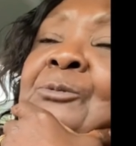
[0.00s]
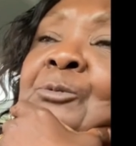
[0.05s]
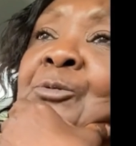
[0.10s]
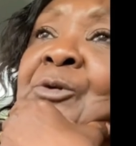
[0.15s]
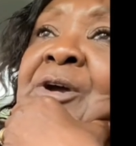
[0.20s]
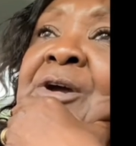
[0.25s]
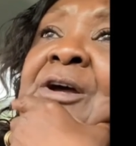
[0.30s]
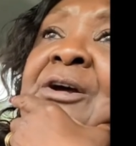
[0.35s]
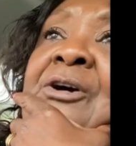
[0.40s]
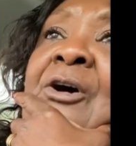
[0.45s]
A.
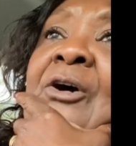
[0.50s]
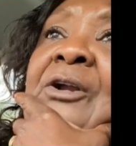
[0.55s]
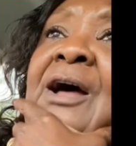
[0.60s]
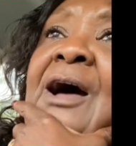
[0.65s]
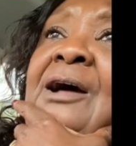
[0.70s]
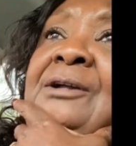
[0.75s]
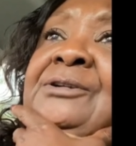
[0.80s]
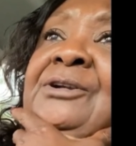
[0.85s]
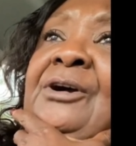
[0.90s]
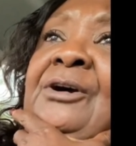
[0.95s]
We can go
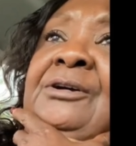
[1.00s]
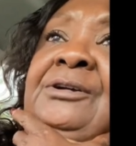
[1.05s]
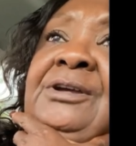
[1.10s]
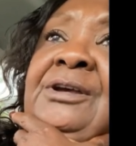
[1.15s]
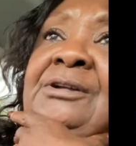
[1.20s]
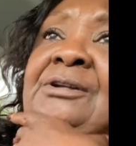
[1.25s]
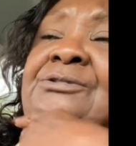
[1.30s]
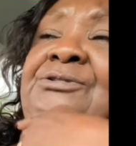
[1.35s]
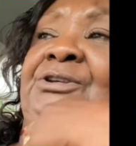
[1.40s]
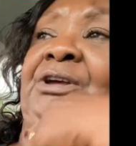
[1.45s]
down there and
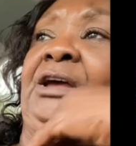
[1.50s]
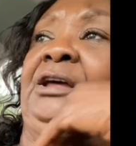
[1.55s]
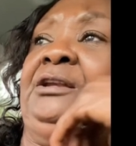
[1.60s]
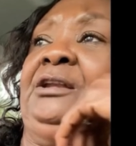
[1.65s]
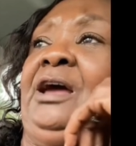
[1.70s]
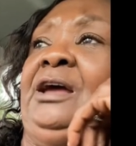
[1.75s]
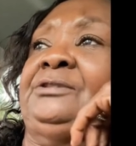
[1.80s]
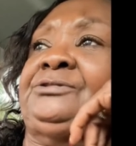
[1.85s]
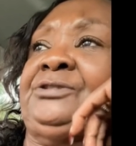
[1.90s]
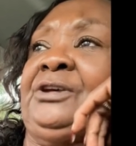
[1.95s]
get a D
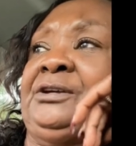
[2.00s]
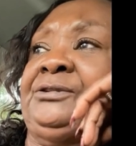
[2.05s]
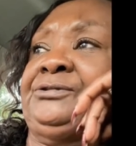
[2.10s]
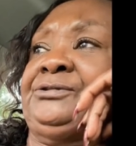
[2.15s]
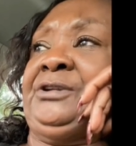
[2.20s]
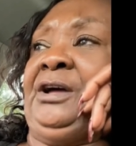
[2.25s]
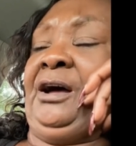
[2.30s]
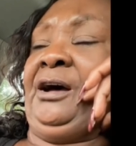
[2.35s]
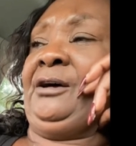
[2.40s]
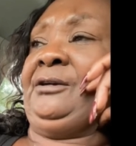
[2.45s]
N A
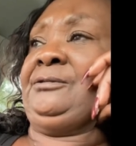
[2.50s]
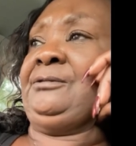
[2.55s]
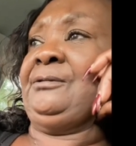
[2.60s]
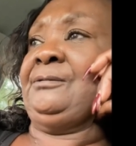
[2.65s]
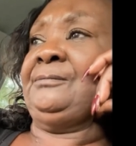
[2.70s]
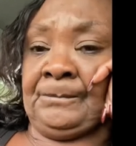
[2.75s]
test done.